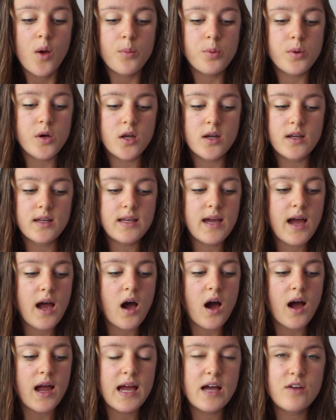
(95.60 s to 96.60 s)
But yeah,
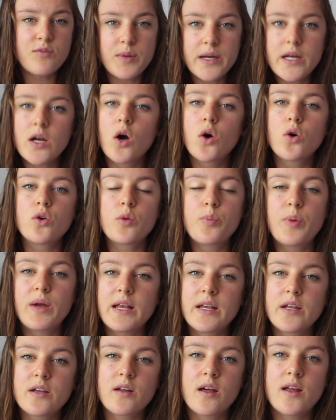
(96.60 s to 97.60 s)
I have my own
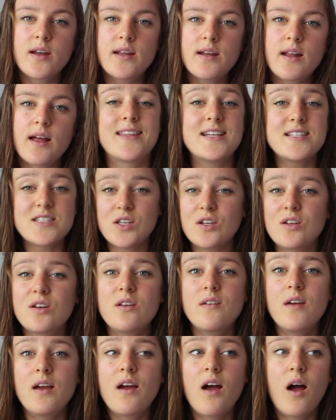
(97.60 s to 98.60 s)
opinion on it. This could
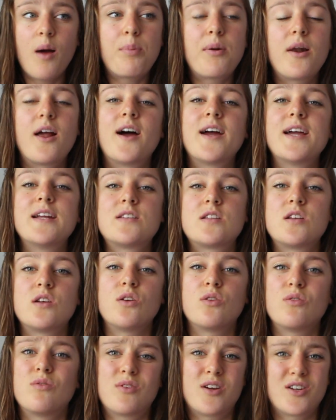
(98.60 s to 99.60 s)
apply
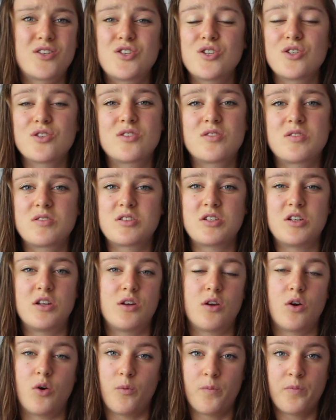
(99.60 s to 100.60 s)
to not just, you
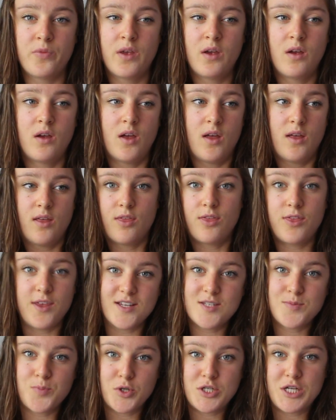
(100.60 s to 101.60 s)
know,
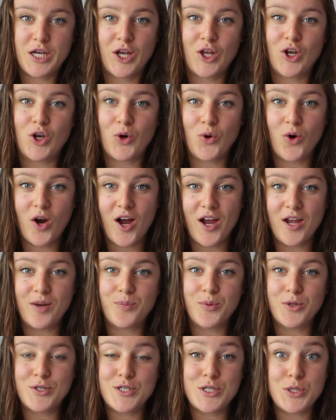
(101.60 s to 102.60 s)
this particular ride,
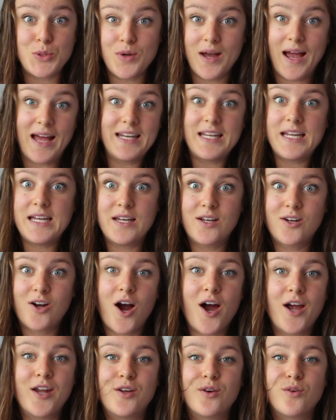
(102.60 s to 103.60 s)
but to any
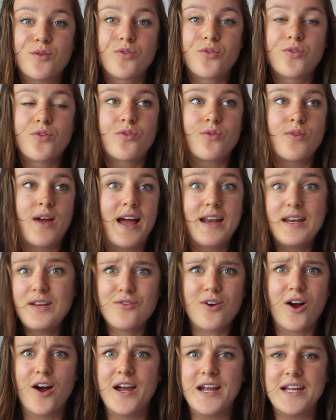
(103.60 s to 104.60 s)

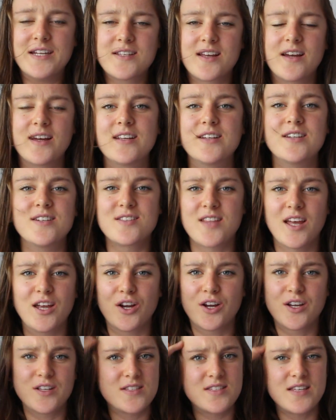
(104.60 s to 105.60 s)
ride and that
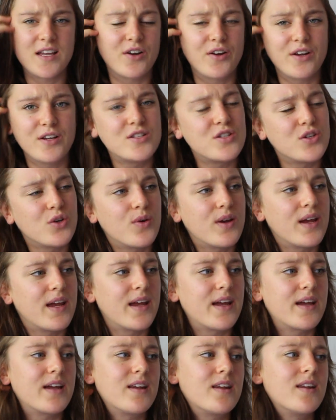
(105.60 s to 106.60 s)
you're considering
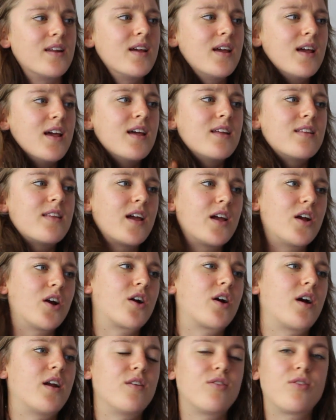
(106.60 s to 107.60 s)
doing, and that
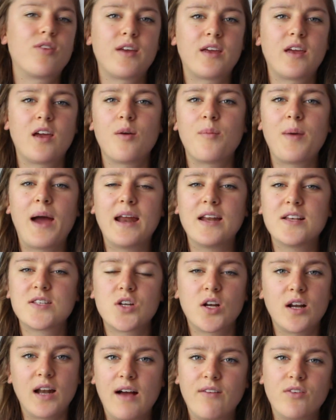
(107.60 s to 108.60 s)
you're kind of thinking about, is
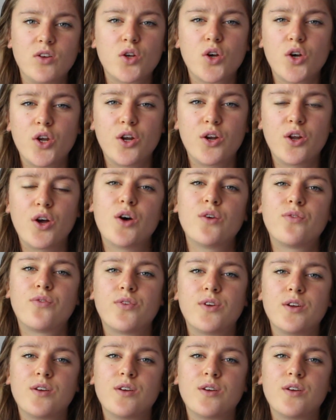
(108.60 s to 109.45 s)
your level good enough?